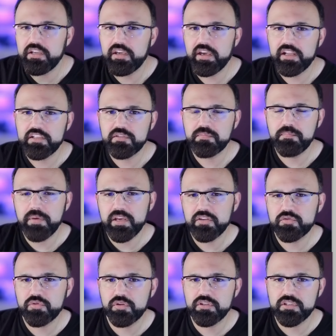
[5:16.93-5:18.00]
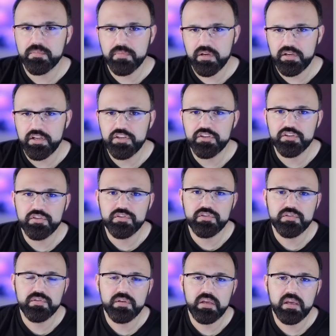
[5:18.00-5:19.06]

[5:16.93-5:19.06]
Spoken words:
gates based on some conditions